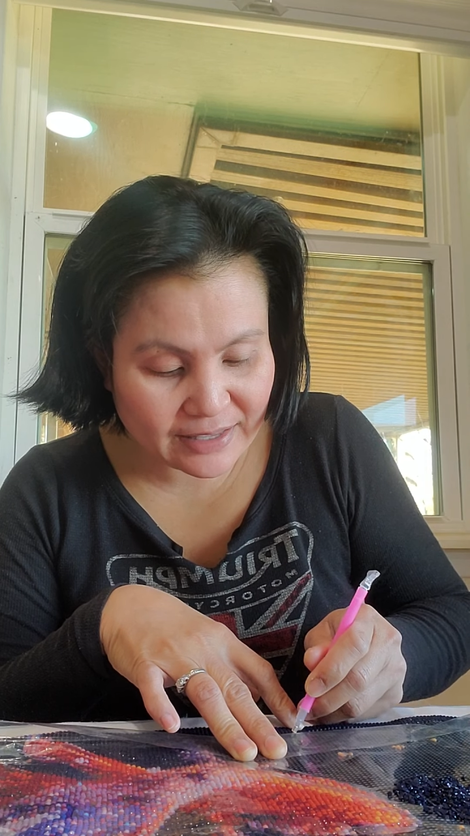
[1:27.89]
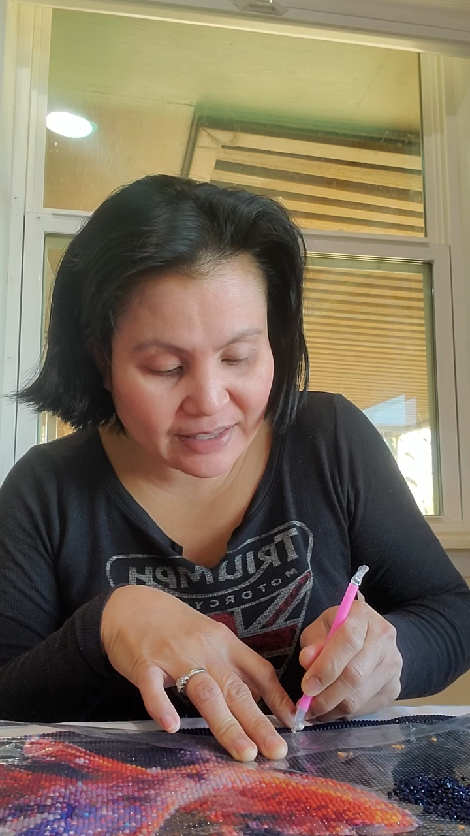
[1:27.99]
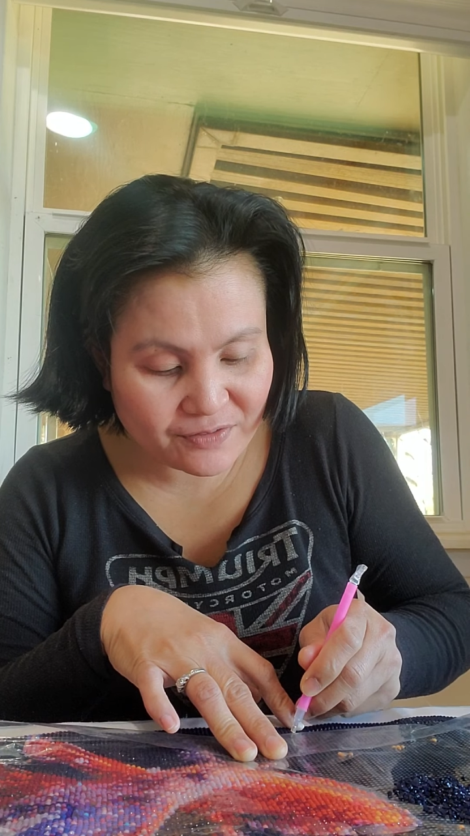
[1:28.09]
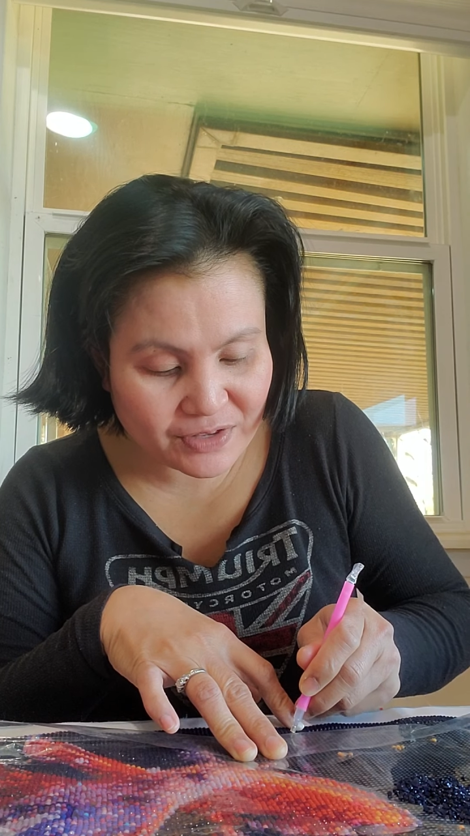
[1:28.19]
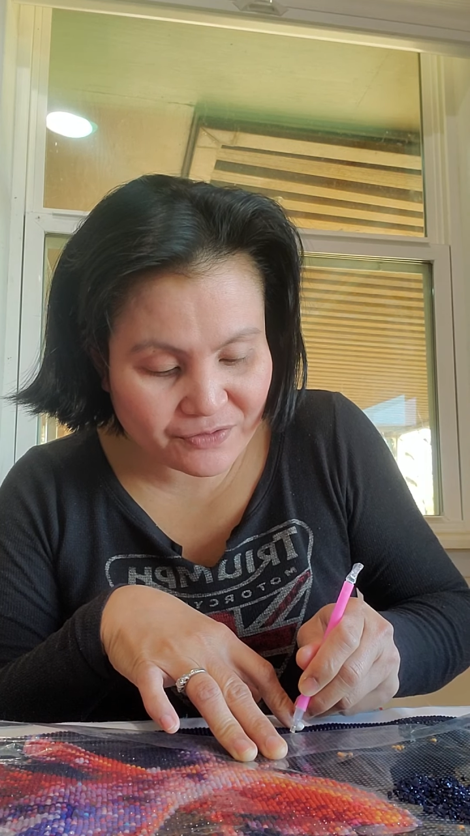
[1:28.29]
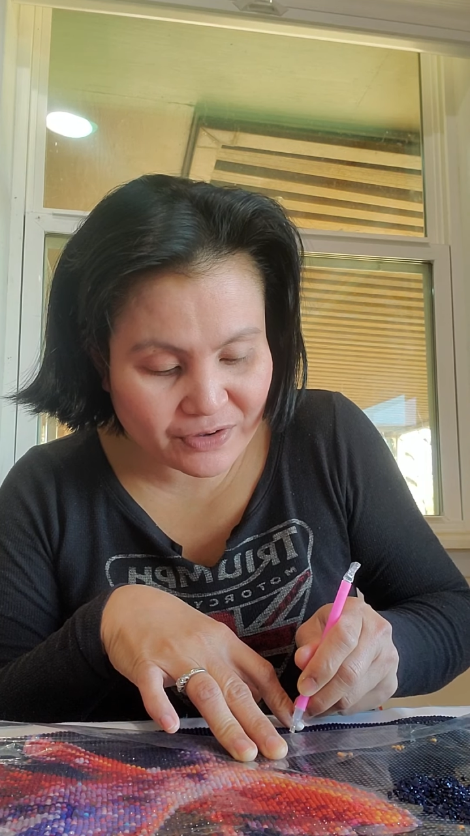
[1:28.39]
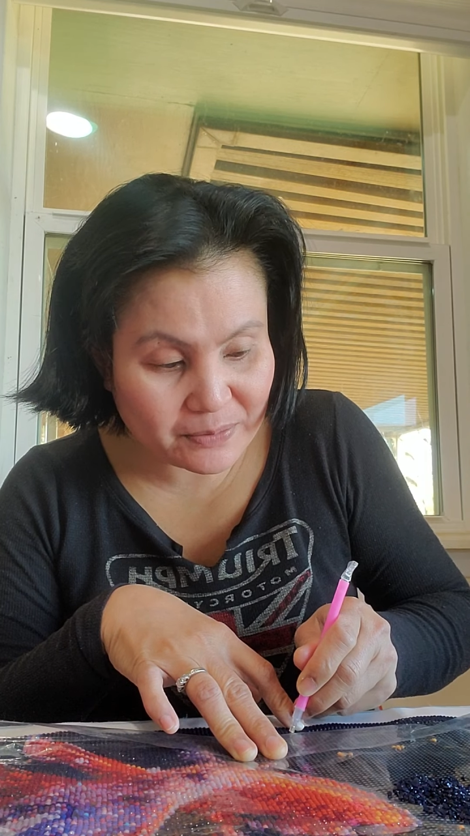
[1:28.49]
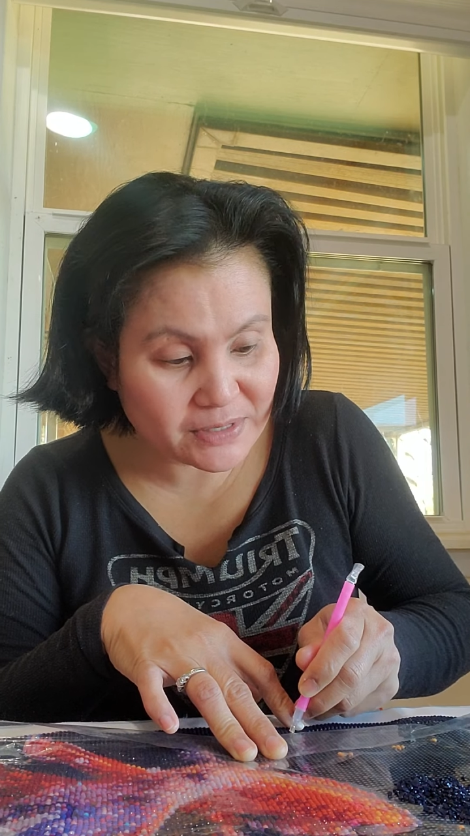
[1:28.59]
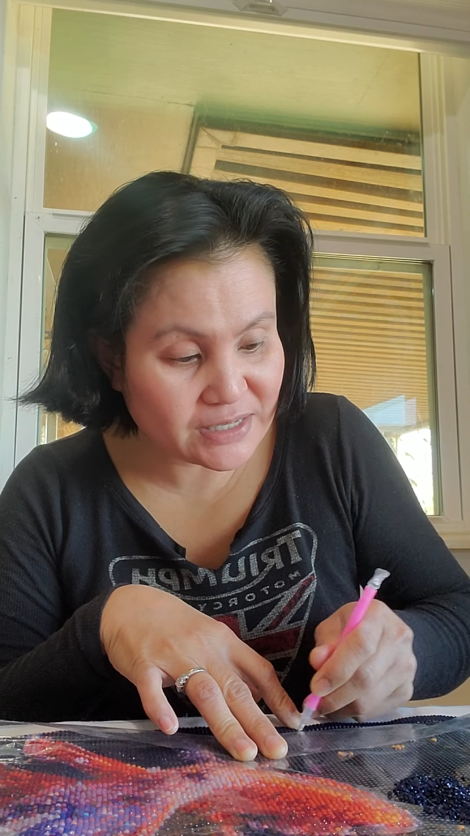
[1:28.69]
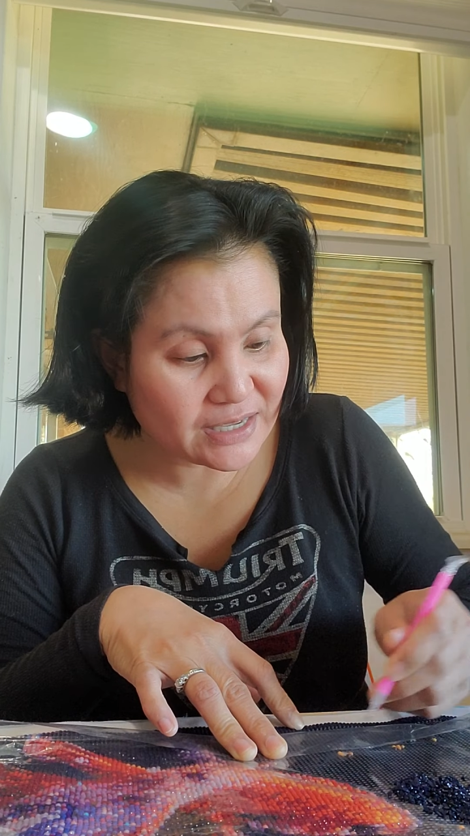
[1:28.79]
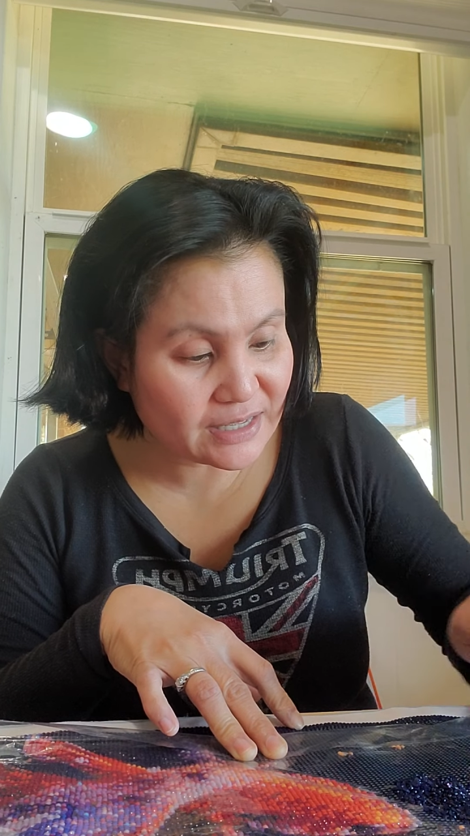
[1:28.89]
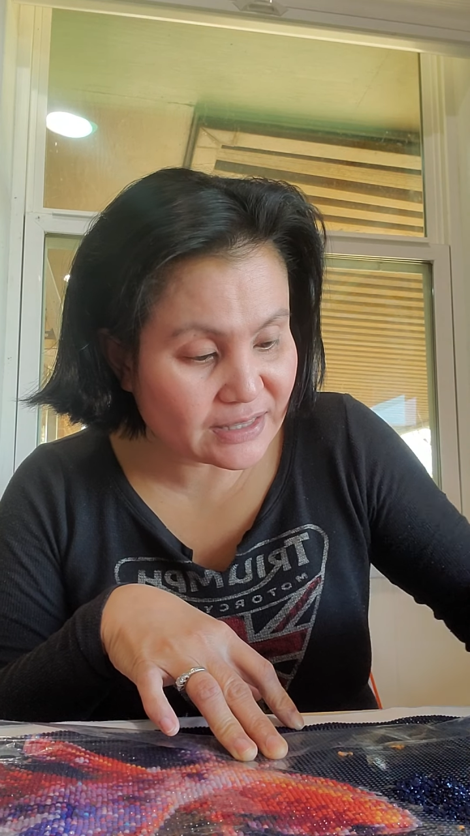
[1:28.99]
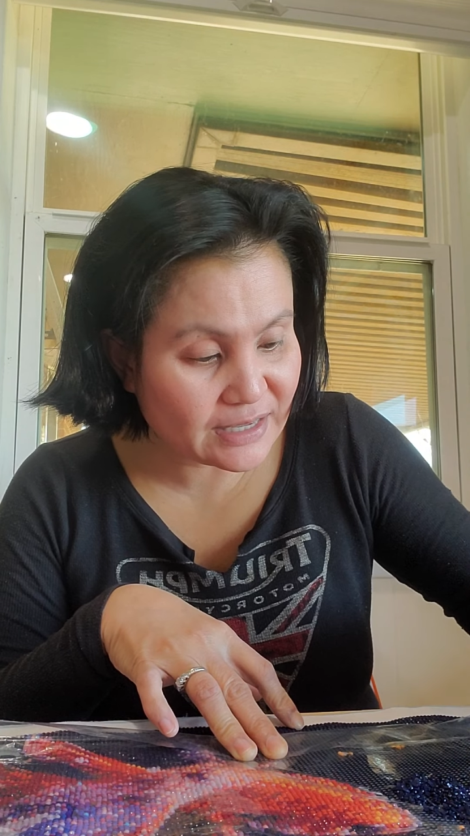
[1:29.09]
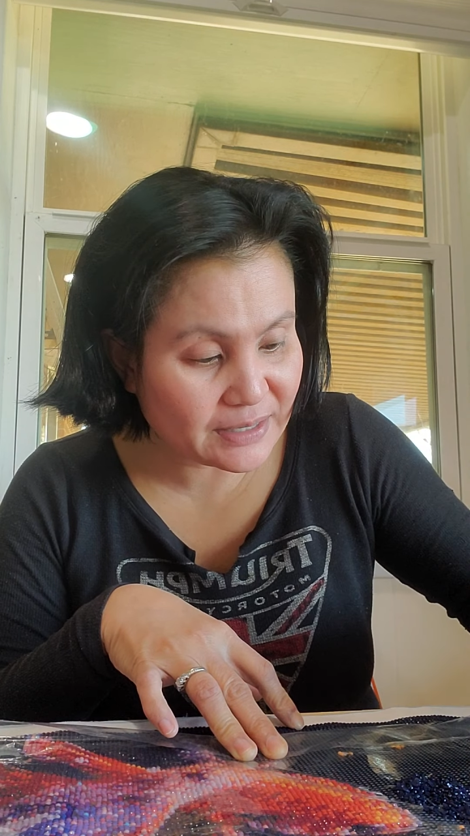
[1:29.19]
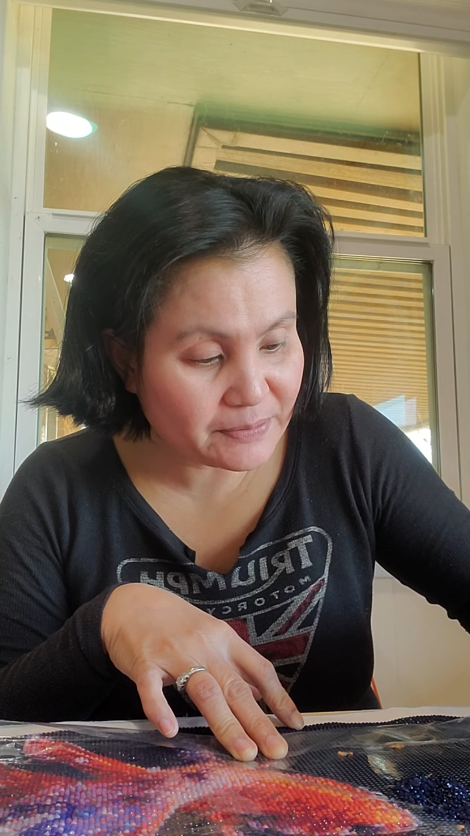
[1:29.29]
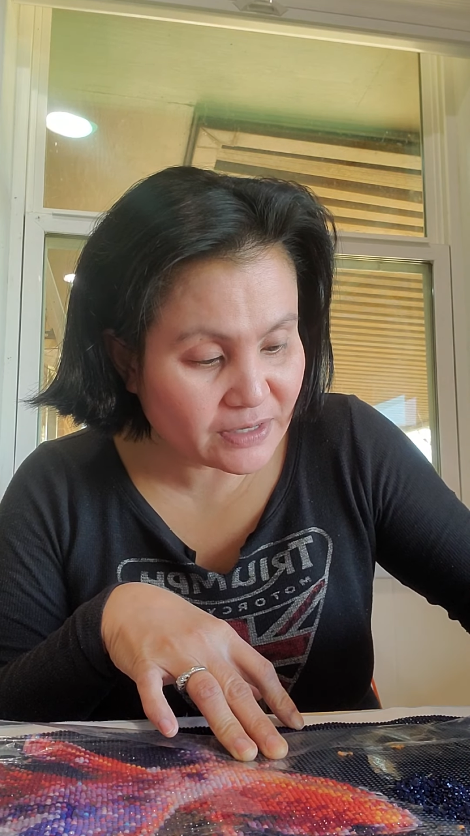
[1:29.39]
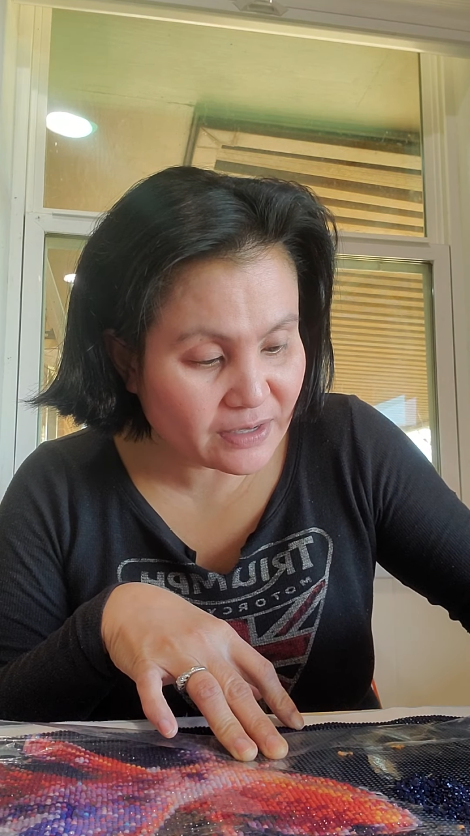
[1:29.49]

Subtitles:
Even if I'm sick at times,